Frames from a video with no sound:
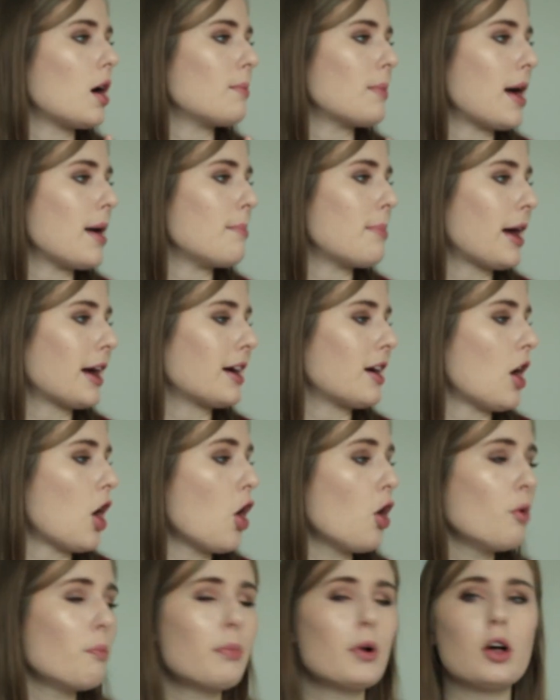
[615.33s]
my Becca
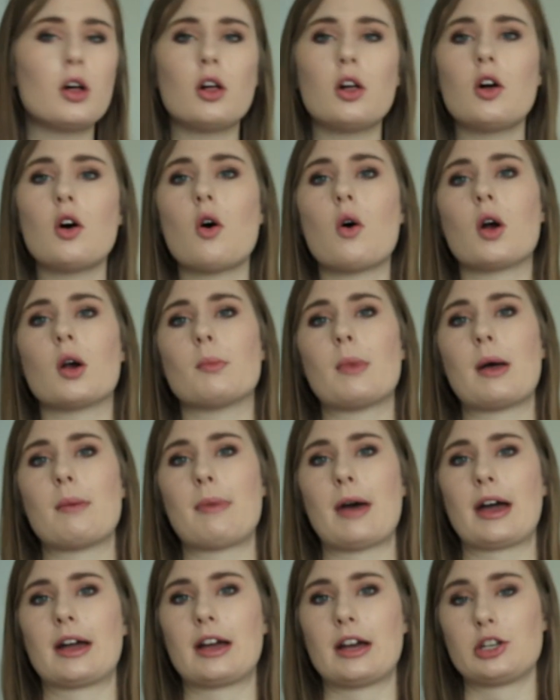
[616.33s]
Opal or my
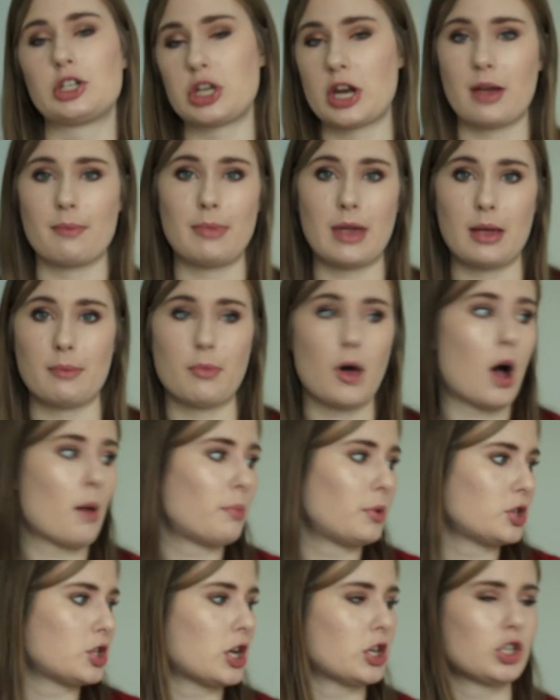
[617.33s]
Becca Champagne
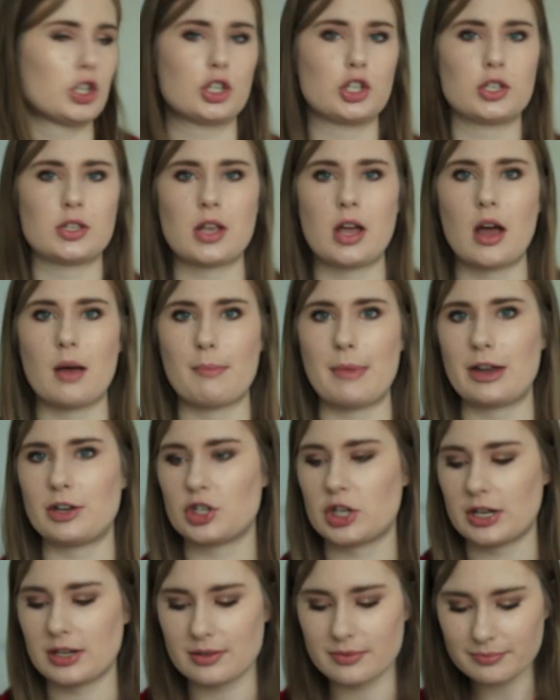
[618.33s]
Pop, which I just uh,
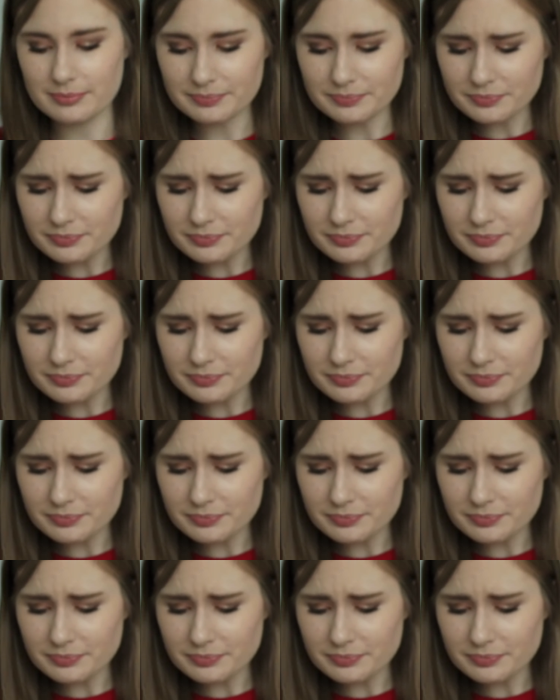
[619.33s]
mentioned.